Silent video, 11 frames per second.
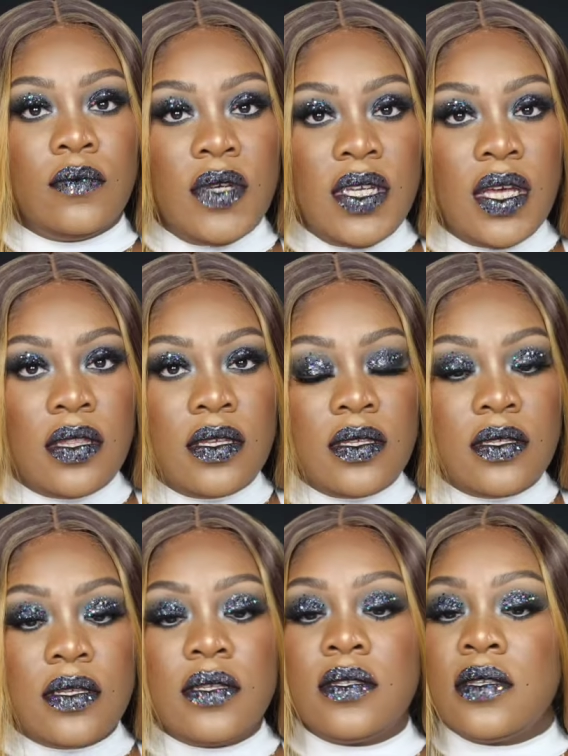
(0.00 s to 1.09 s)
but yeah
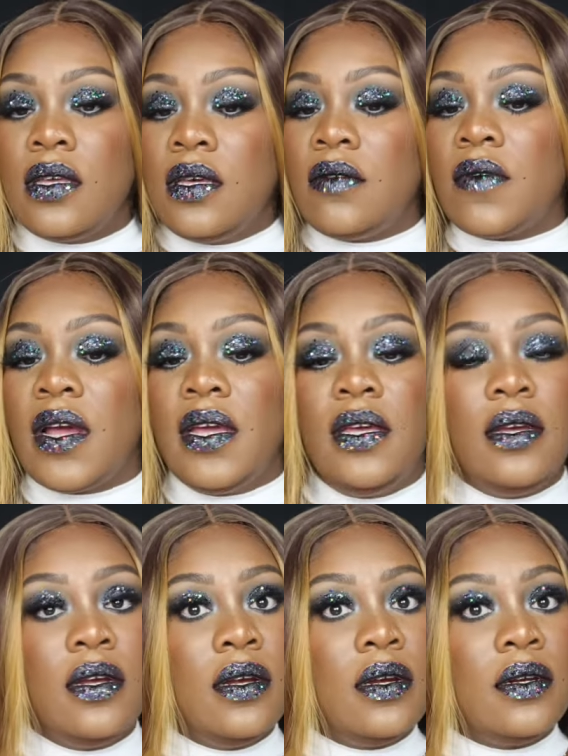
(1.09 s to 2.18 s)
this is it right
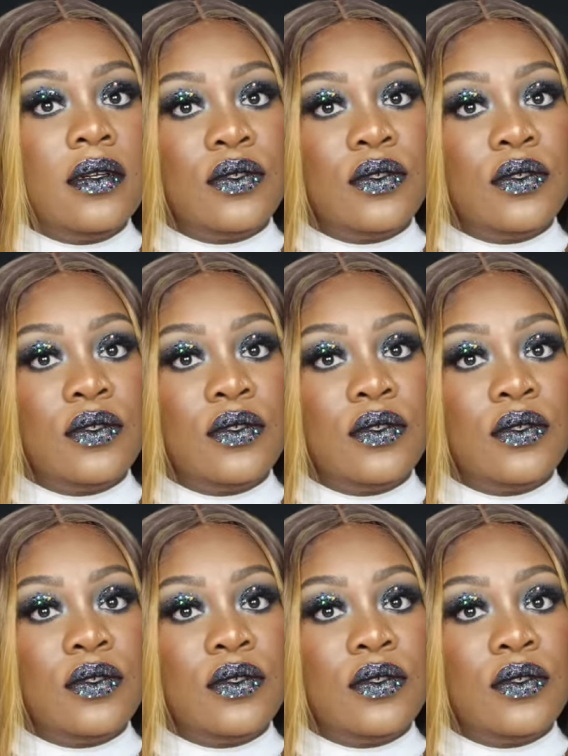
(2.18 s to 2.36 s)
here